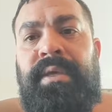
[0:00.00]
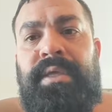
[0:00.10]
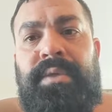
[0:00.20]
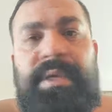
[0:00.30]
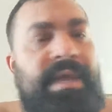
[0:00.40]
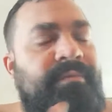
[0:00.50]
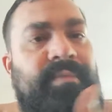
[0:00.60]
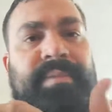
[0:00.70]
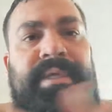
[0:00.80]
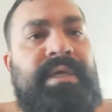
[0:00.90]
You
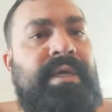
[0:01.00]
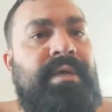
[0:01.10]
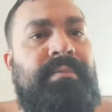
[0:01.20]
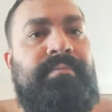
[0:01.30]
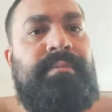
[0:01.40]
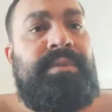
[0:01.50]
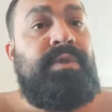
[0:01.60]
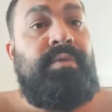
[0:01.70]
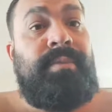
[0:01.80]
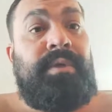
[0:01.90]
inevitably come
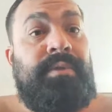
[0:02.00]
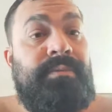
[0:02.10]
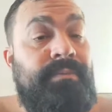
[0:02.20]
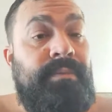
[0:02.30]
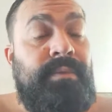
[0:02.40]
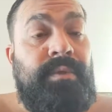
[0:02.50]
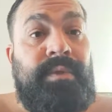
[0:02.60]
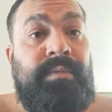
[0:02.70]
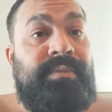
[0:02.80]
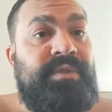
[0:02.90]
sober. You
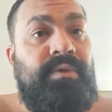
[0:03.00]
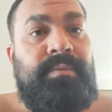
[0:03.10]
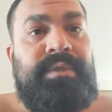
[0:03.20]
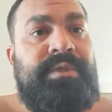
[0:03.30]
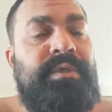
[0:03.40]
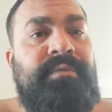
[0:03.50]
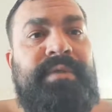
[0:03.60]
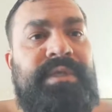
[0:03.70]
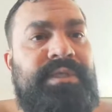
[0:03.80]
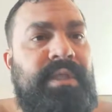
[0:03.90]
come sober to your
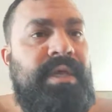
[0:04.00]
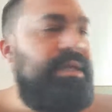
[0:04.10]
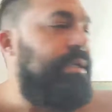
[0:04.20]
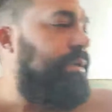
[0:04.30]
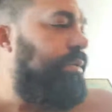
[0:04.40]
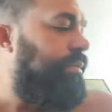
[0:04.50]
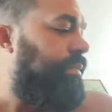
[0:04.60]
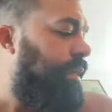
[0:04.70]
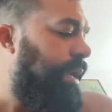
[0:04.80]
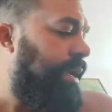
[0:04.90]
finish line and go,
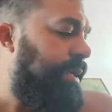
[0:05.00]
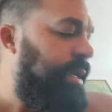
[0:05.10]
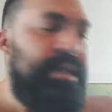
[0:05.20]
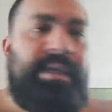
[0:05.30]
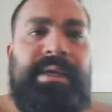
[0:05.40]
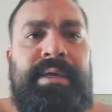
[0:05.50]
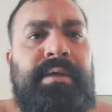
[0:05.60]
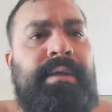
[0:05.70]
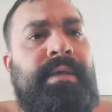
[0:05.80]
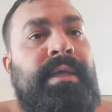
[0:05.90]
how did I get here?